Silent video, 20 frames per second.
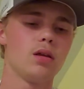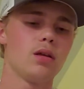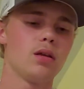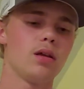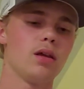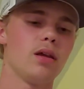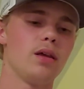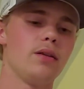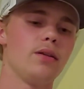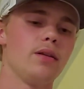
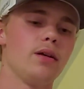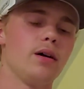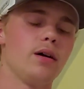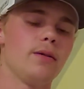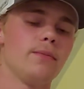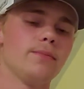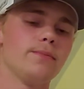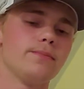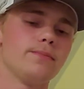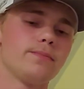and
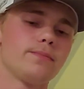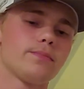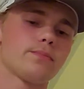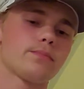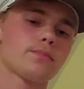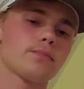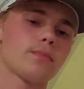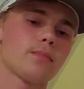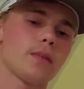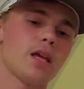
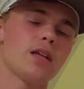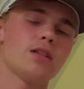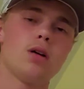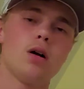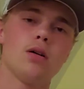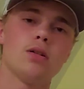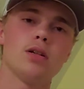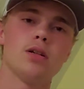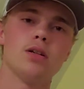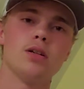that's
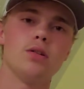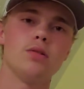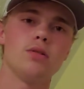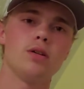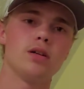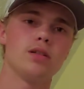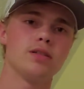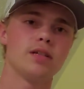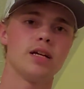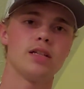hard to do
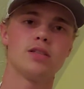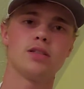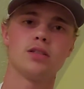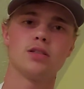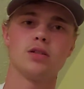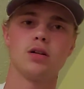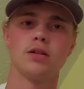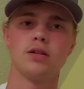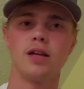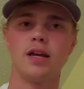because that's
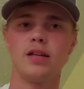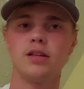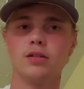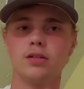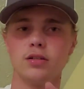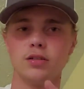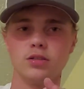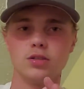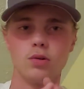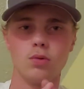just our
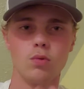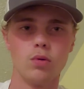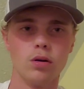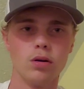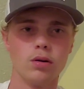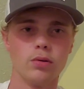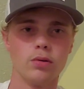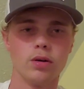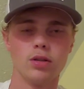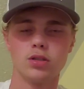nature, is to
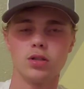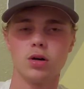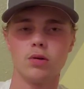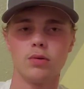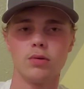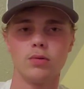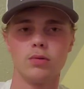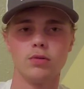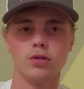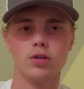worry. That's all
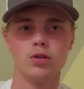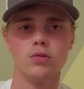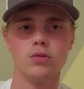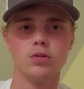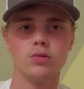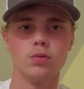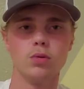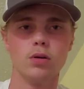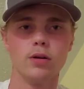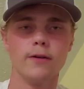we do
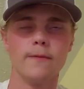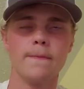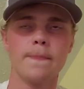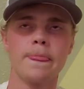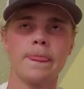is worry.